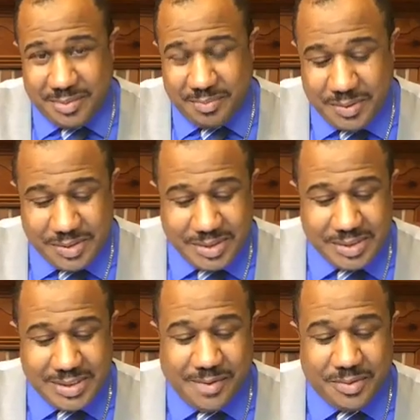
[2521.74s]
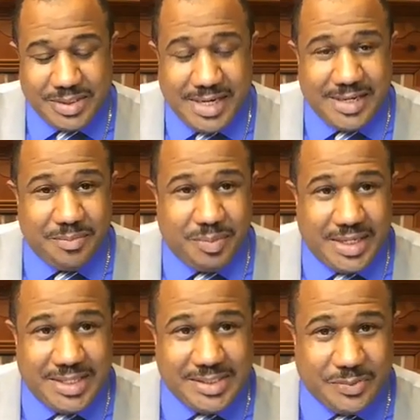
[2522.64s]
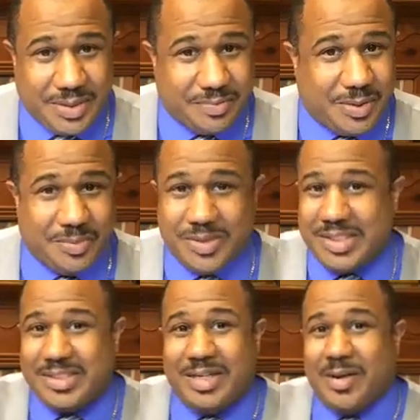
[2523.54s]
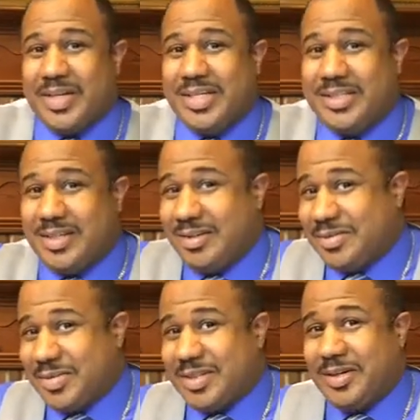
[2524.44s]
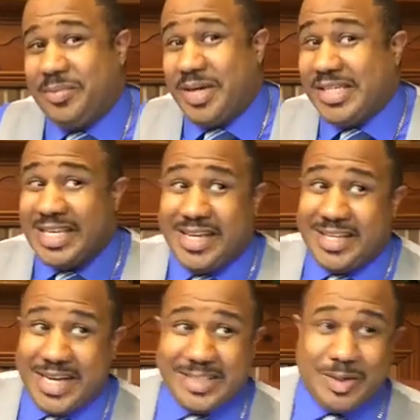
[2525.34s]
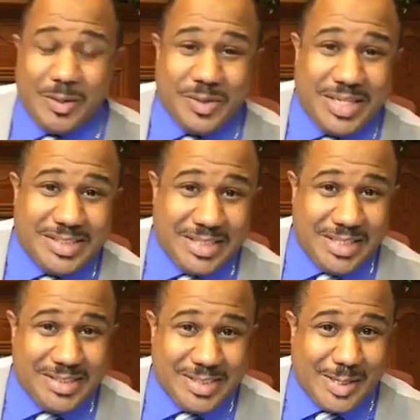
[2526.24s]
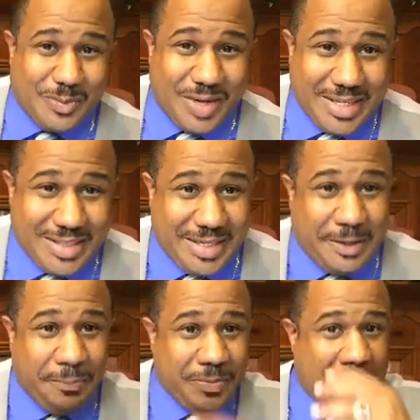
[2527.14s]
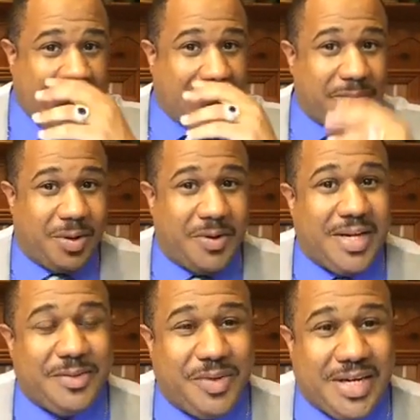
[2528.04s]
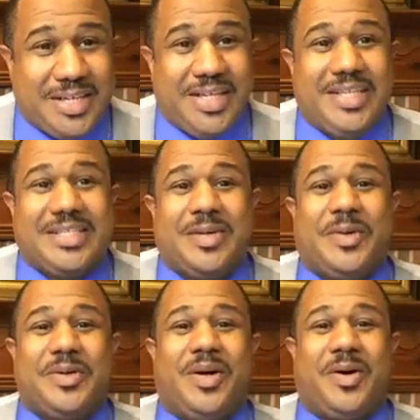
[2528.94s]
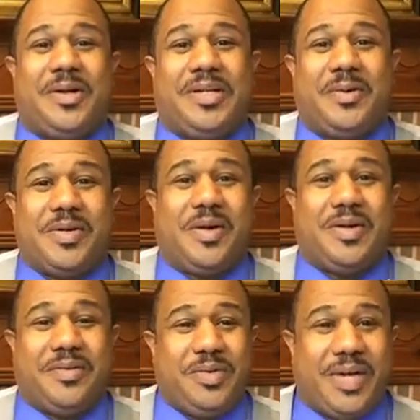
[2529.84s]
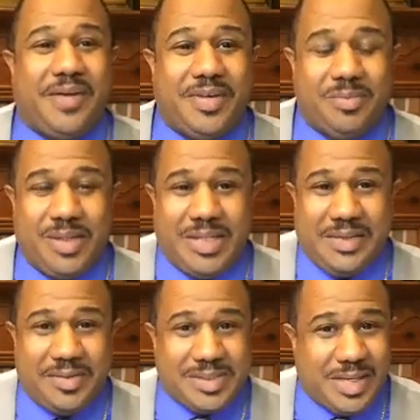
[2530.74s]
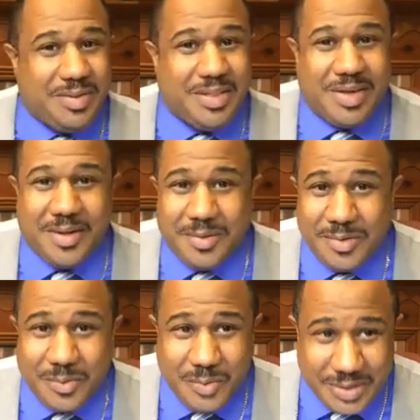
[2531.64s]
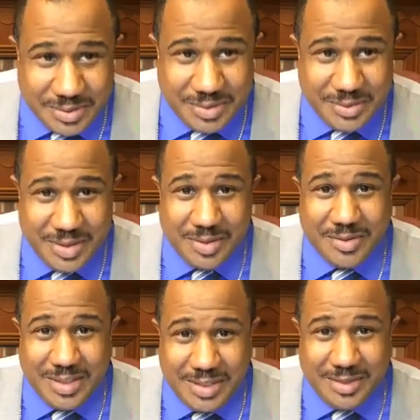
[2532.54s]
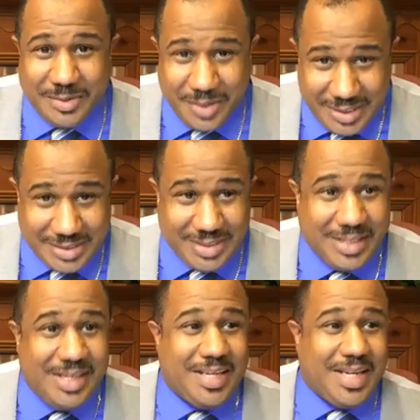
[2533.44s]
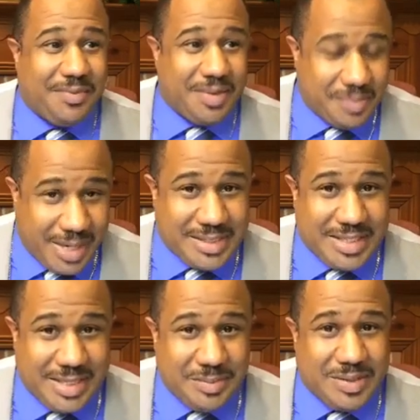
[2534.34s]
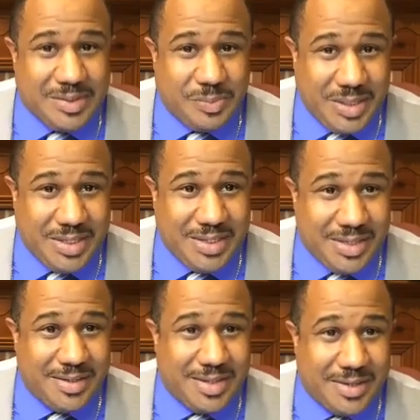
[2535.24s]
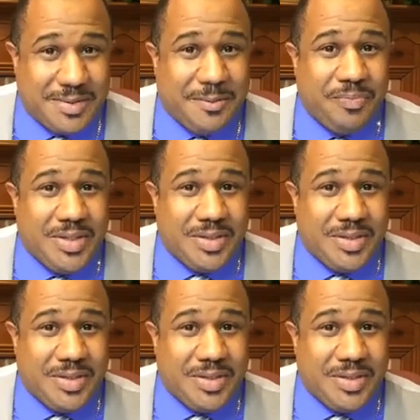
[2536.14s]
abuses that were taking place where folk were just talking in tongues for 30 minutes. That's a whole lesson in itself, right there. And Paul had to regulate. He said, Hold on, hold on. If you have unbelievers coming, they're not going to know what you're doing. They're going to think you're crazy if everybody's getting up there speaking in another